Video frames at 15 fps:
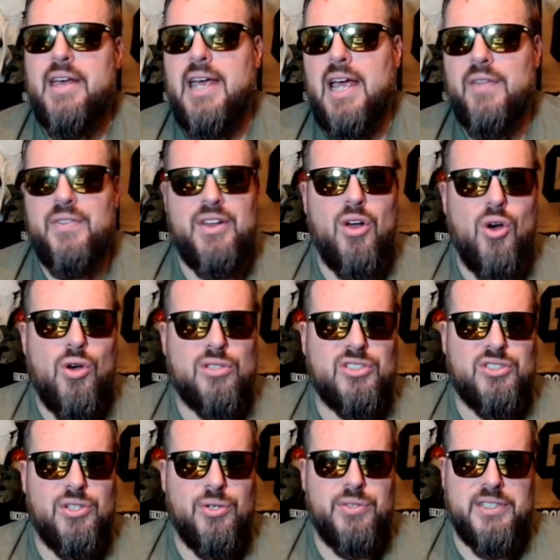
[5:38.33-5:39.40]
And then
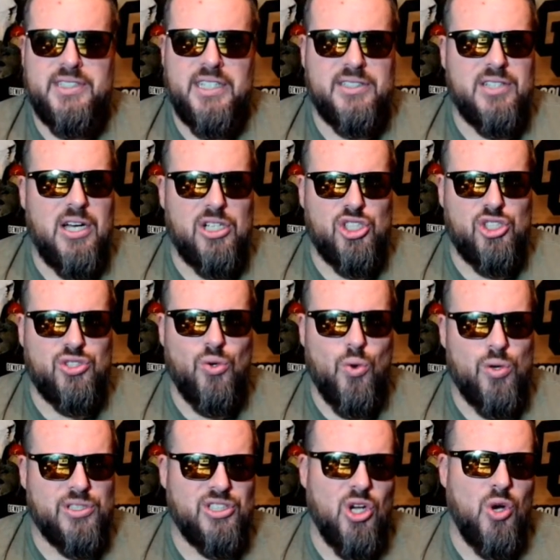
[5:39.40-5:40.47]
also the TikTok
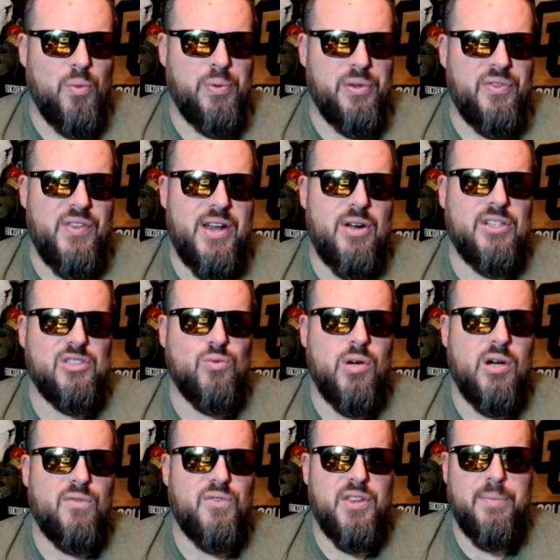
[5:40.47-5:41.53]
stores open there as
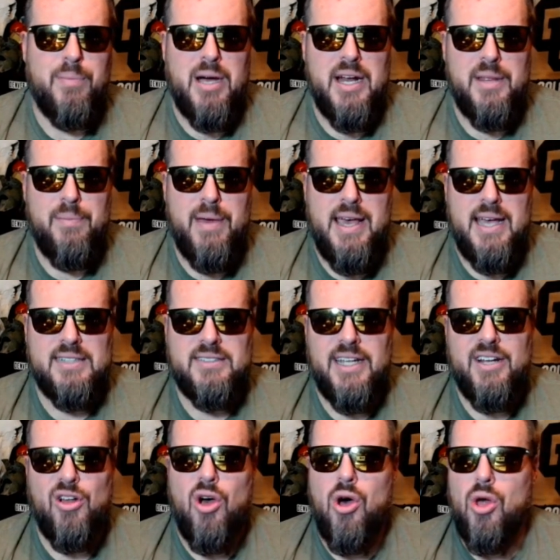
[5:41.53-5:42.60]
well for the body bags
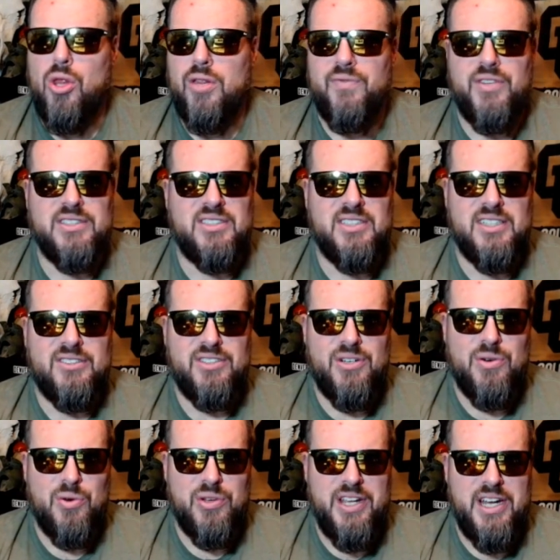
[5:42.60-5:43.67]
and all of the
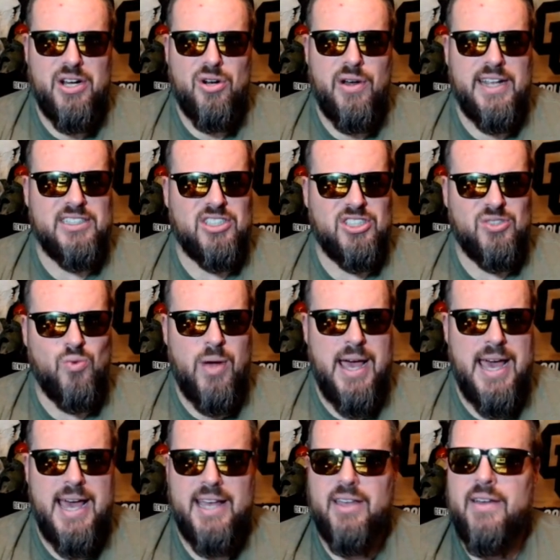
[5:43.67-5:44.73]
60 gear and
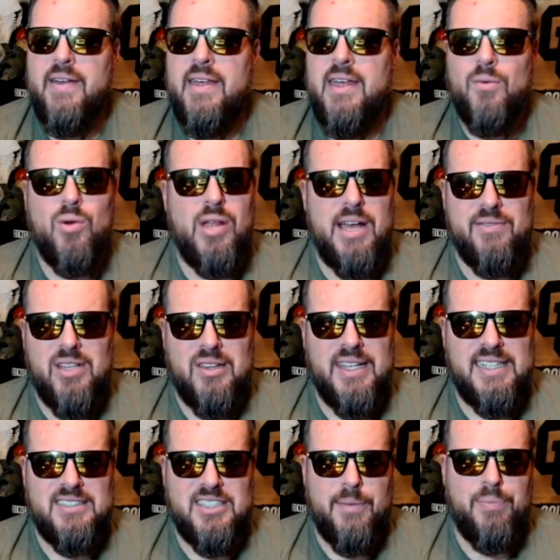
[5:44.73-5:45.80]
swag. We'll have the
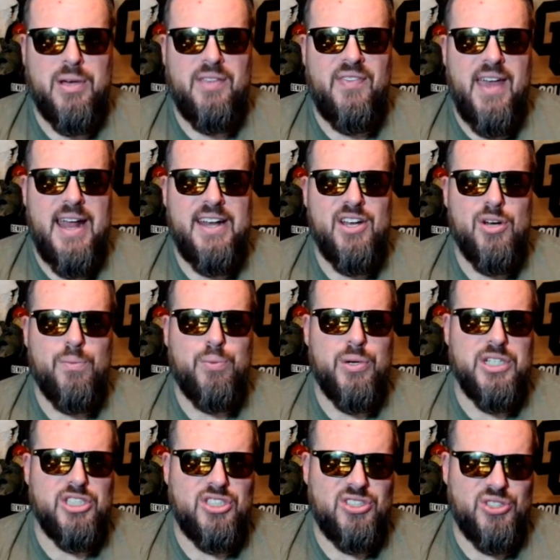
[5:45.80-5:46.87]
links up on that here
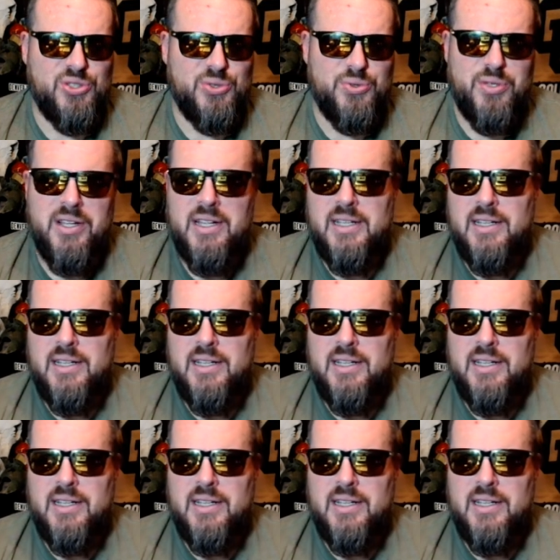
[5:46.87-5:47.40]
pretty soon.